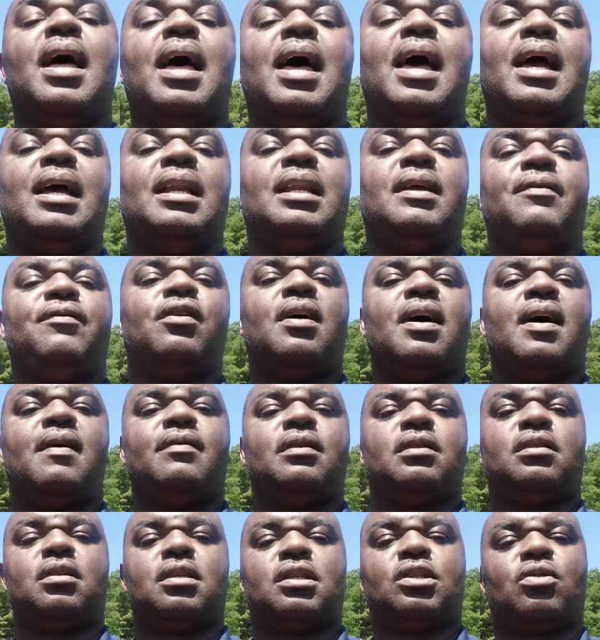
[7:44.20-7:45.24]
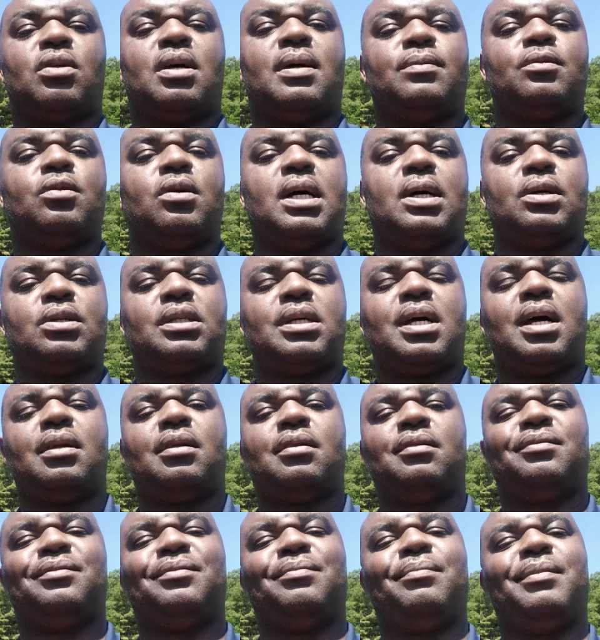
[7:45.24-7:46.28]
And if you haven't subscribed to our
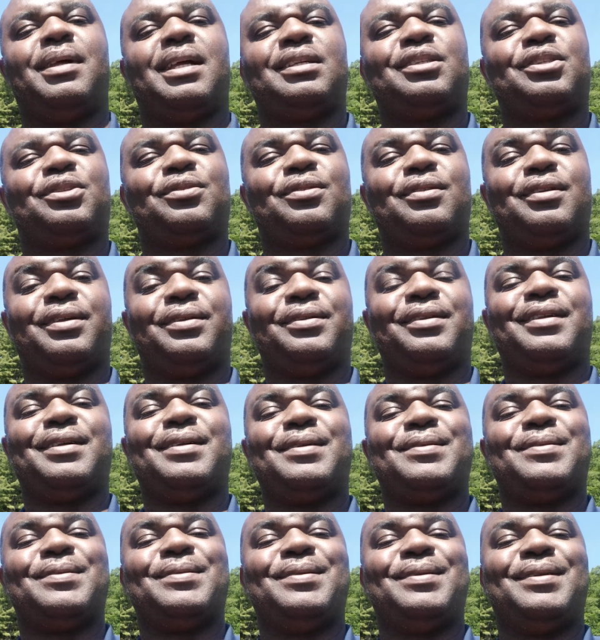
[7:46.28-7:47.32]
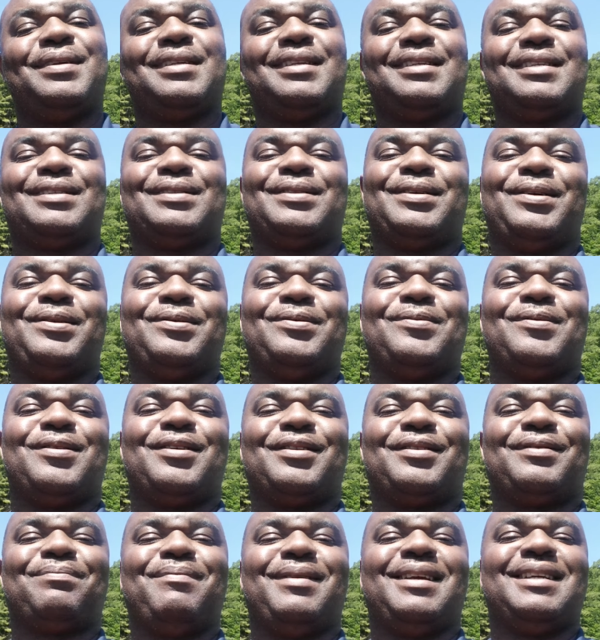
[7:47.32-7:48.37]
channel, make sure you do, so you
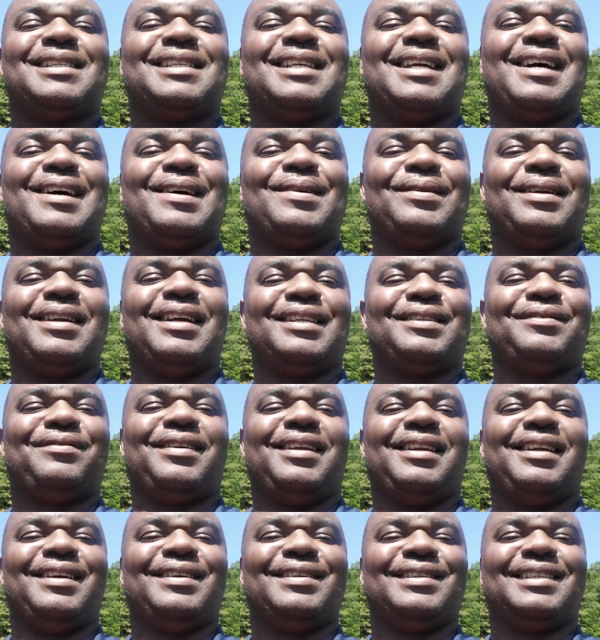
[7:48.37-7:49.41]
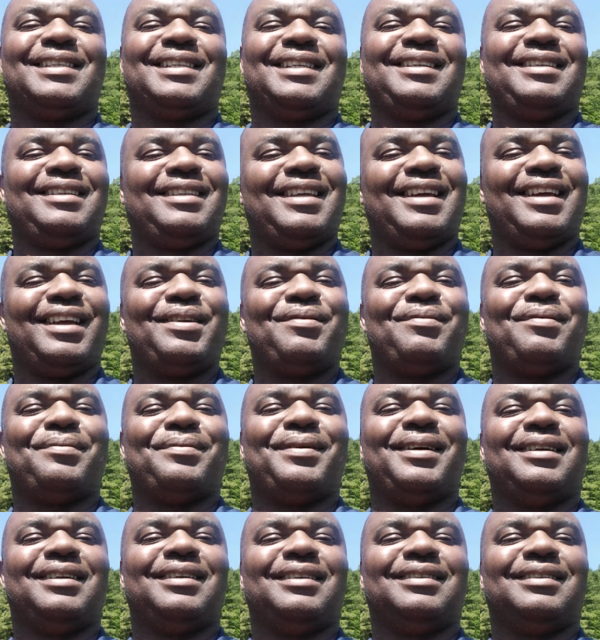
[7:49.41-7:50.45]
won't miss our next videos. Thank you,
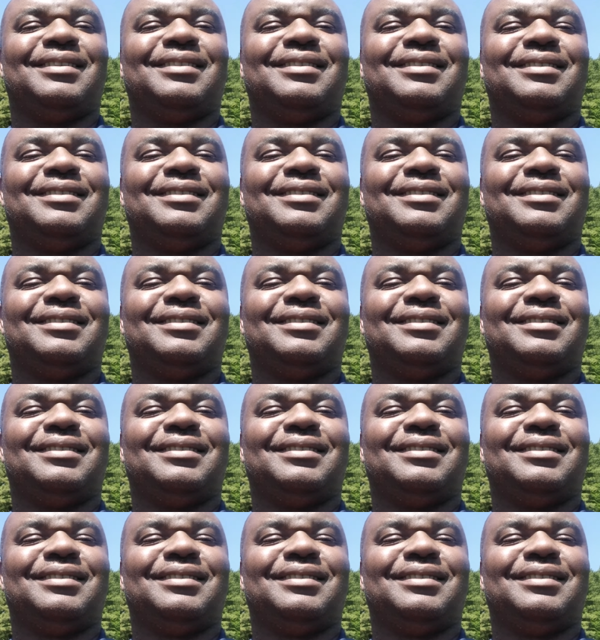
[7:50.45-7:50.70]
bye-bye.